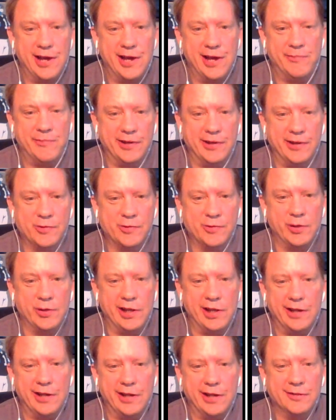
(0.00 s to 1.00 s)
at pick
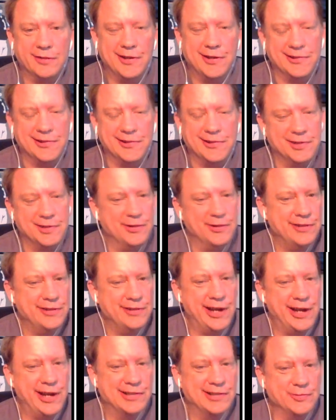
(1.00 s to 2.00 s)
28. So
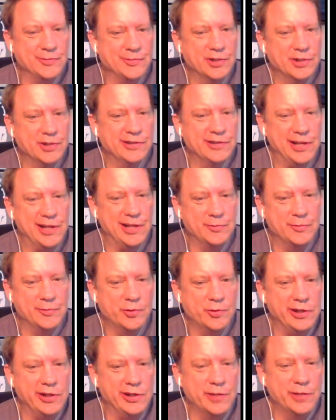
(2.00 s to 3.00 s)
they got some real talent
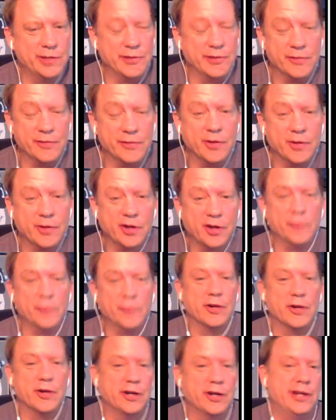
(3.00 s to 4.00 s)
between him and DeMarco
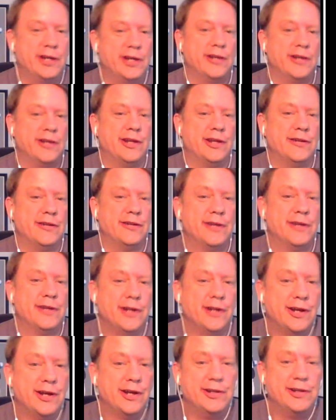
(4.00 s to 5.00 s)
Murray. And then,
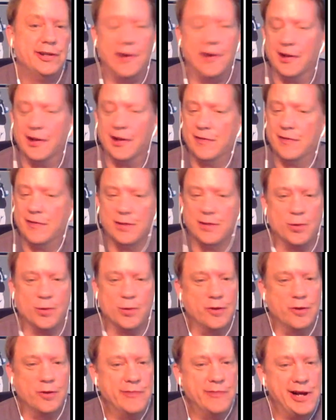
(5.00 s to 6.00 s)
I love their
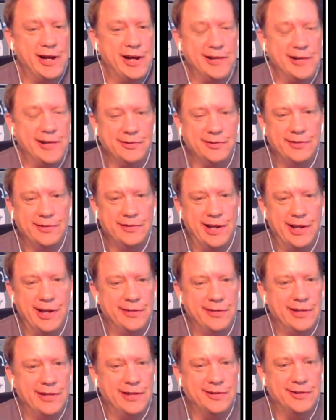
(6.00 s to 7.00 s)
quarterback. They
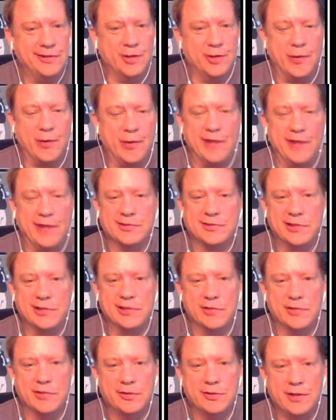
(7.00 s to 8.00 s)
took a wide
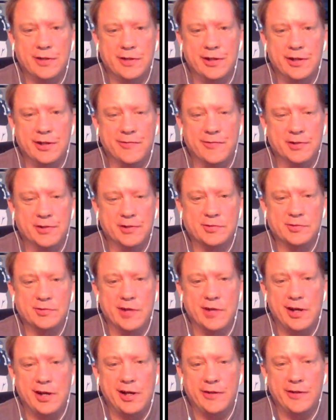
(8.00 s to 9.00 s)
receiver in the first
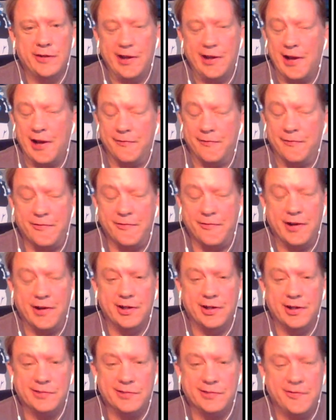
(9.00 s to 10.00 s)
round. They got a
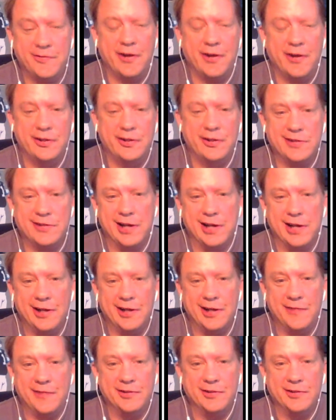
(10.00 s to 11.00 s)
very, very solid
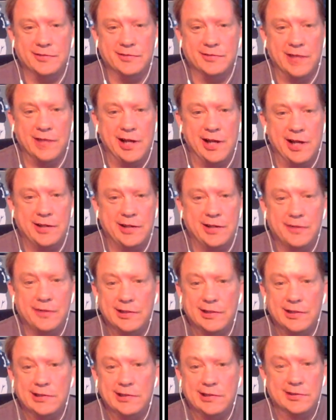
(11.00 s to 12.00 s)
offensive line.
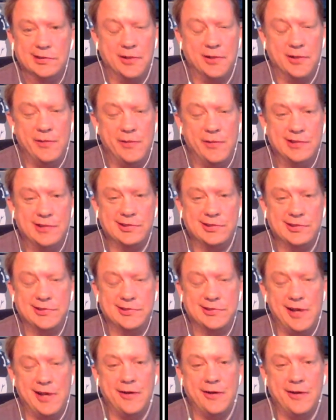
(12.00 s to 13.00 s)
So, I mean, that's a
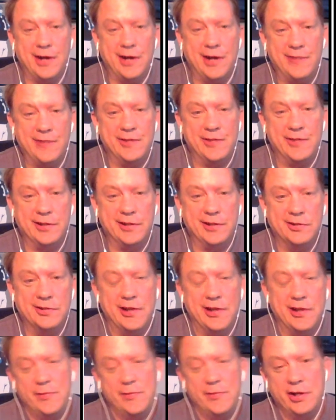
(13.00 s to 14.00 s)
stout offense.
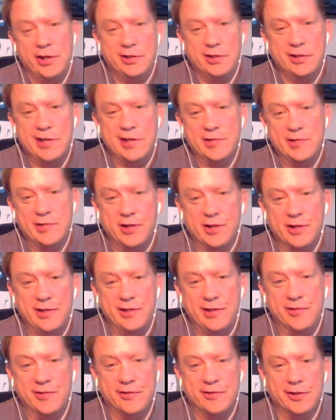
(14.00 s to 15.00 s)
So that'll be a good test for our
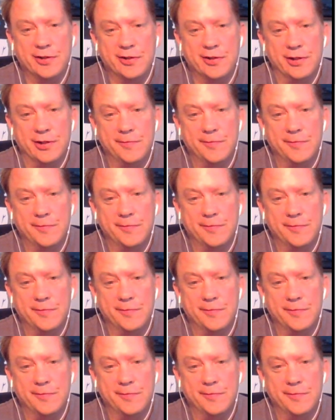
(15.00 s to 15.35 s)
defense early.